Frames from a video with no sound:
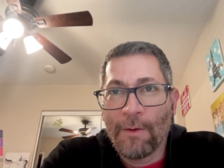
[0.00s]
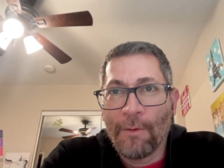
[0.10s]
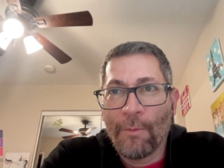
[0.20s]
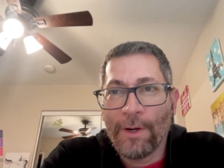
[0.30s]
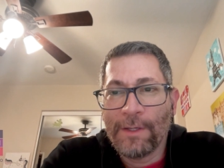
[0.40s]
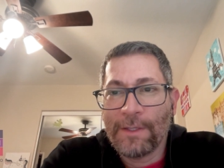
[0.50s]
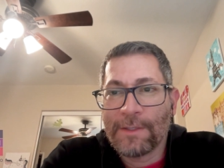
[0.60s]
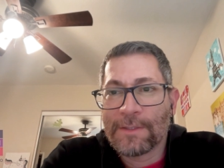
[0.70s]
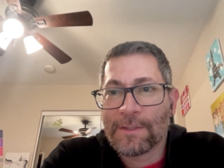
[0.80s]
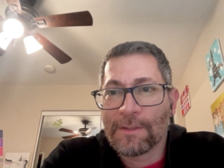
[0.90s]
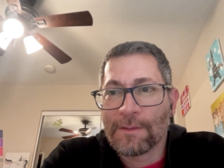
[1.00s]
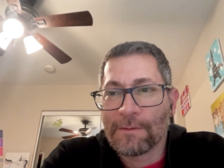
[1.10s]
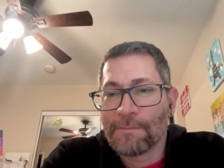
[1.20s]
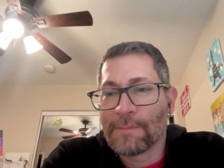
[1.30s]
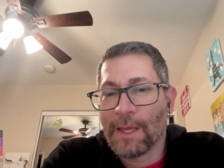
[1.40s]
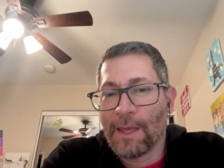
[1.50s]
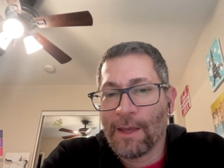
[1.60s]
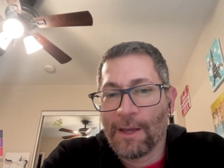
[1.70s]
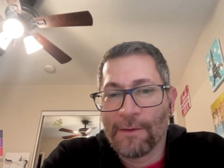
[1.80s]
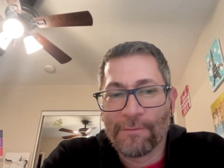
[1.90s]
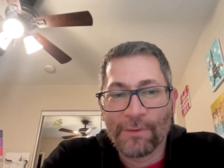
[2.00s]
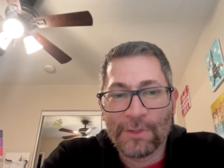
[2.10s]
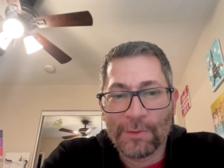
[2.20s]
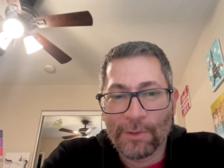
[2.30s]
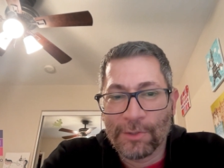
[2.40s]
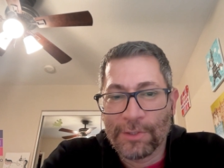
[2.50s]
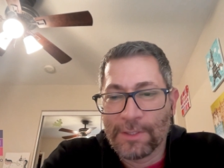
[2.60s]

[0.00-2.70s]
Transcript: where does the AI infrastructure